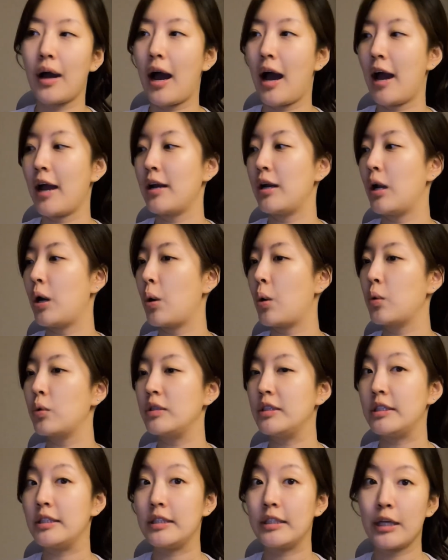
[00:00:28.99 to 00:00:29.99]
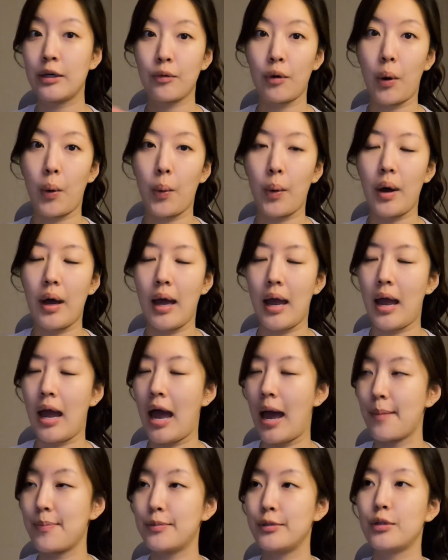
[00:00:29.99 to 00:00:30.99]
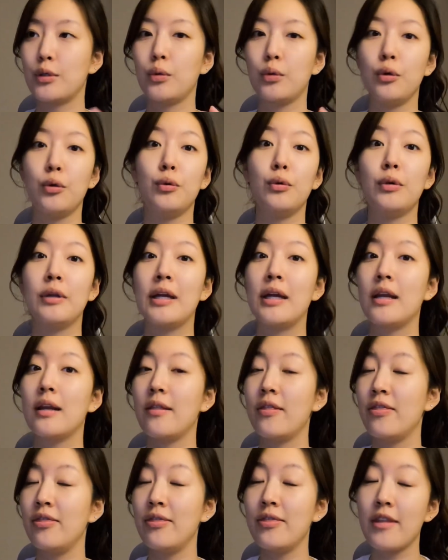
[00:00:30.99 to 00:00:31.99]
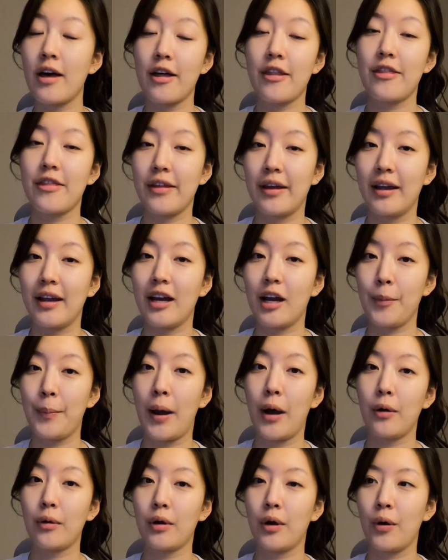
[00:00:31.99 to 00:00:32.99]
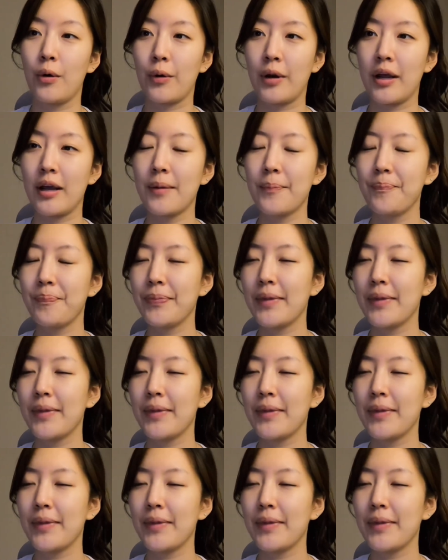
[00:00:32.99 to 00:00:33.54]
I know zero, absolutely nothing about coding.